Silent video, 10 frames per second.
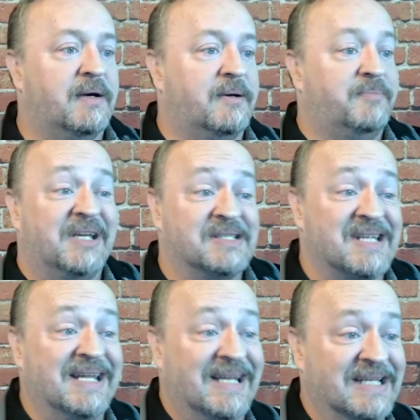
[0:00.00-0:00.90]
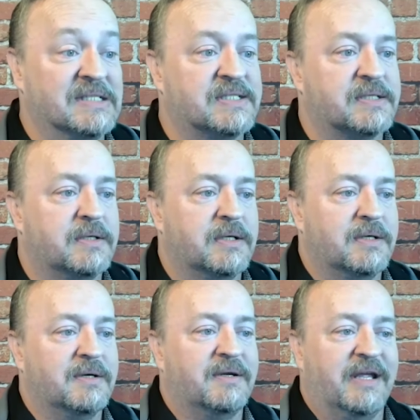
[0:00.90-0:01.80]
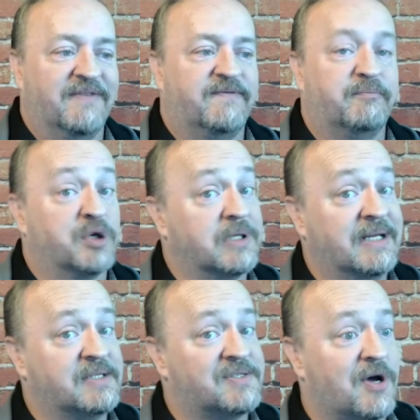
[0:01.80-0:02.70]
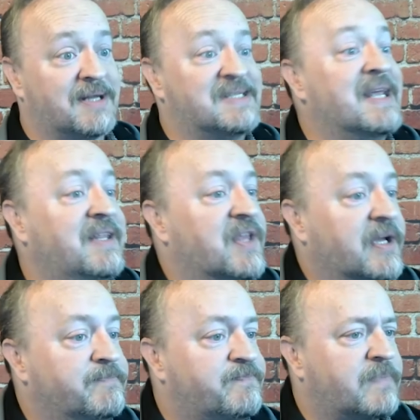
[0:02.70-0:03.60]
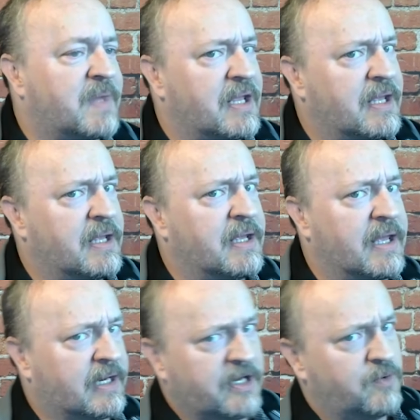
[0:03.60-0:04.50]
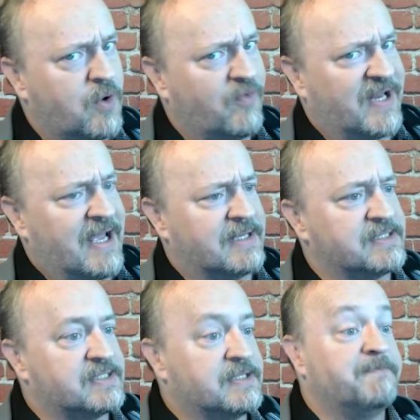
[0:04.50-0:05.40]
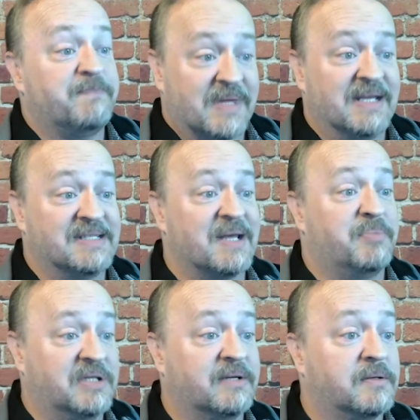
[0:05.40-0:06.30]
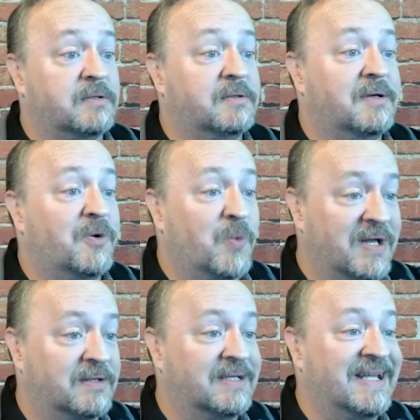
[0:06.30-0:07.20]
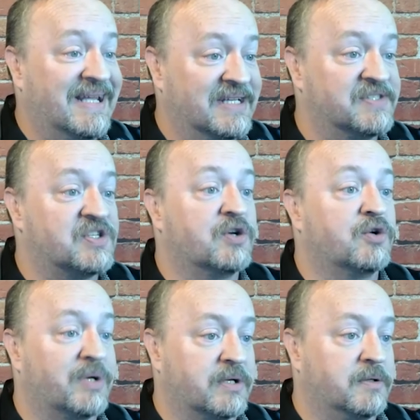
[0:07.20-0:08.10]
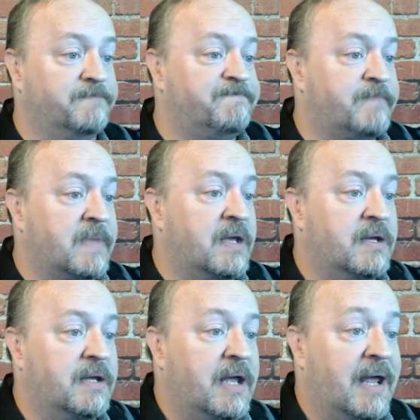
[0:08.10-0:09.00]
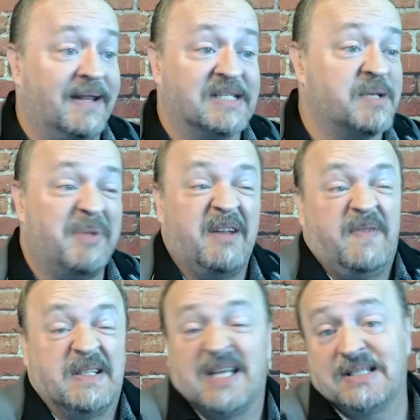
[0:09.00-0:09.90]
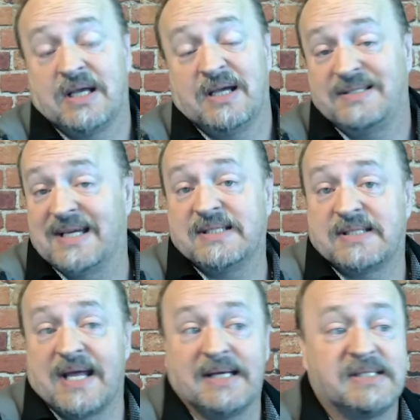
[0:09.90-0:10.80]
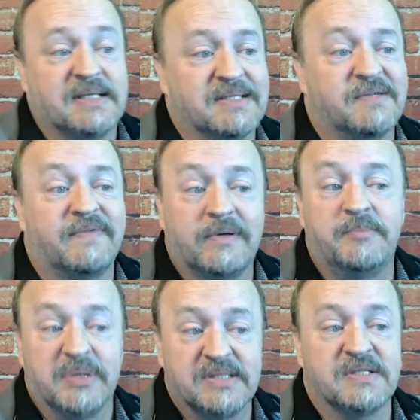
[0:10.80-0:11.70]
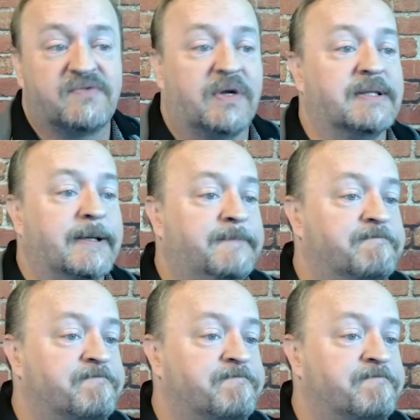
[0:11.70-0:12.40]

uh, because it is, if Berlin has taught us anything, and I don't know if it has, it's that political will is critical. And that's a benefit te- uh, Texas has, is they're very business friendly.